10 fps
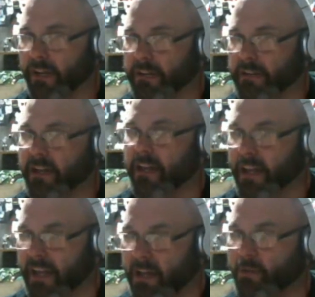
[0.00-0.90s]
he was
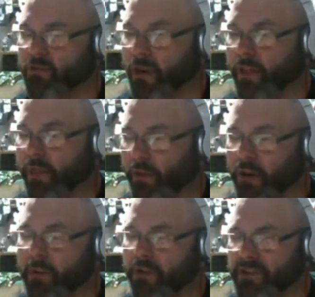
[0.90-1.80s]
running
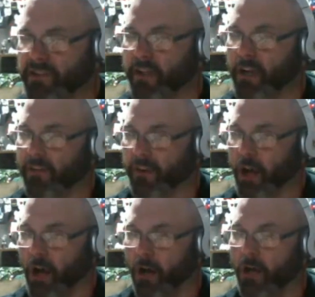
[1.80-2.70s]
30% off on all
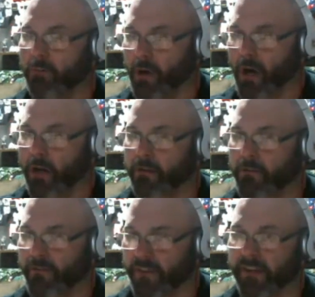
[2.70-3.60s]
modern figures.